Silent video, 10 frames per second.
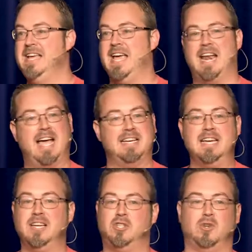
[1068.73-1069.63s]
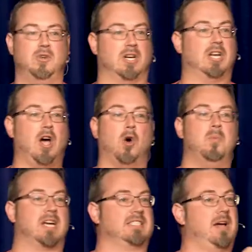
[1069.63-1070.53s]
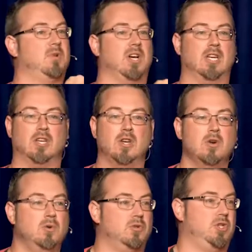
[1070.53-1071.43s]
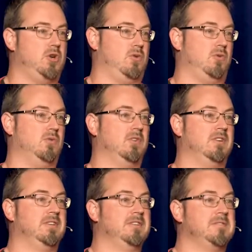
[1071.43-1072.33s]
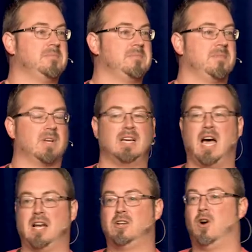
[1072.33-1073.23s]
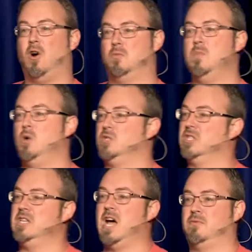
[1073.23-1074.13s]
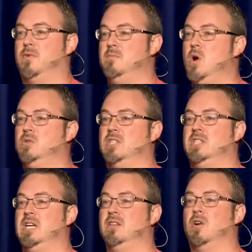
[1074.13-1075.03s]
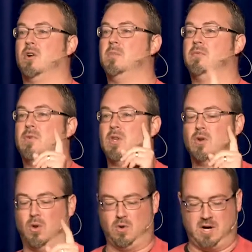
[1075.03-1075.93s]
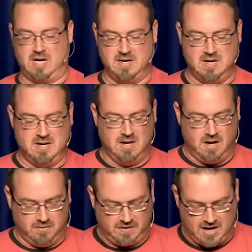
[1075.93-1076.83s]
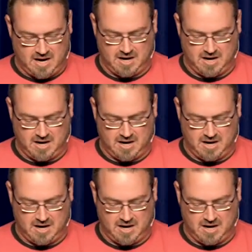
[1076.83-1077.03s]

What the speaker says: And I need you to go because I'm going to use you. God called Moses not for Moses any longer, but for the glory of God.